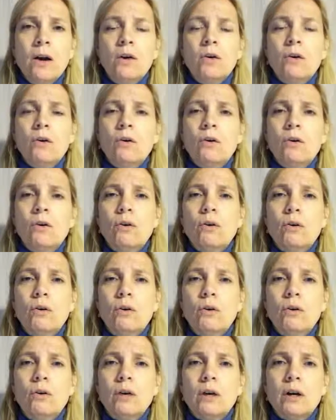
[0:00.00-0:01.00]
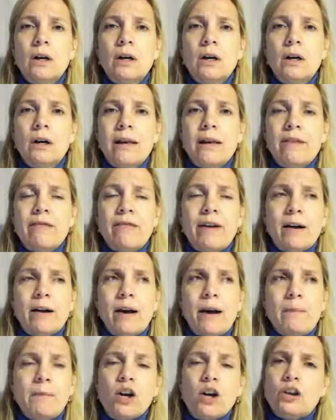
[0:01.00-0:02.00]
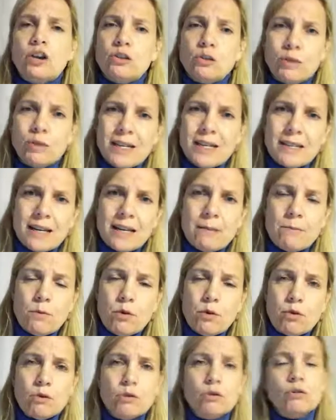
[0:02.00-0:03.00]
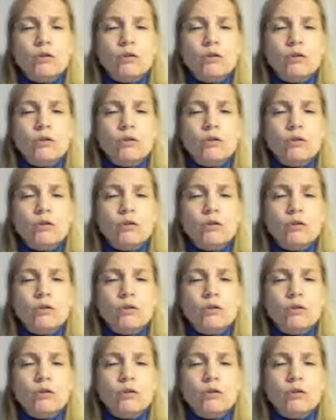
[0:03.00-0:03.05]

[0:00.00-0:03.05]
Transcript: Or if I'm not going to do this anymore,